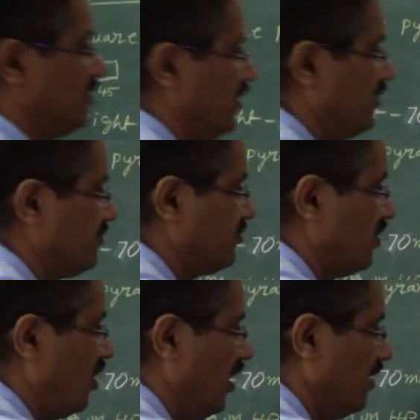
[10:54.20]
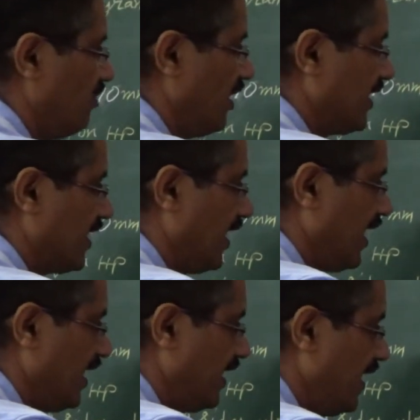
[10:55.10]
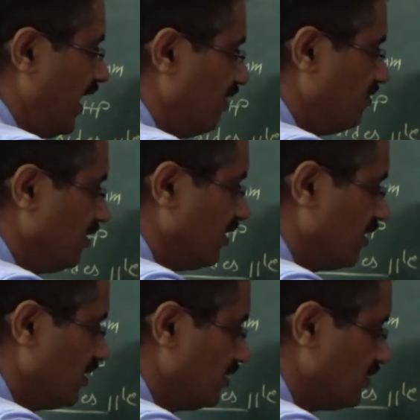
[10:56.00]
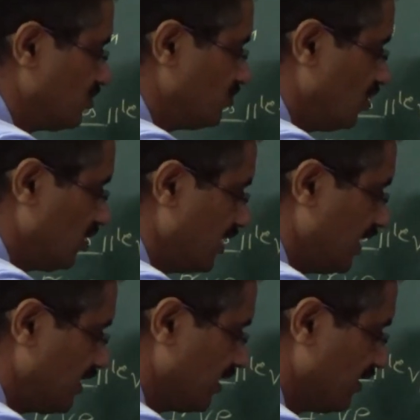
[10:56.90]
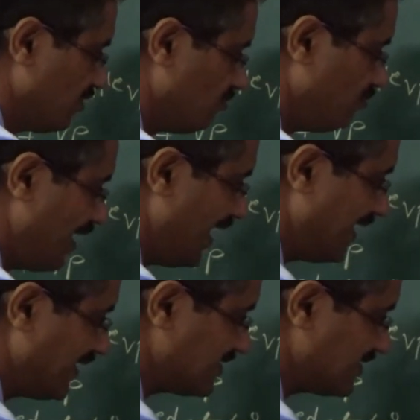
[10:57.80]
You have to draw a vertical line down to know that where it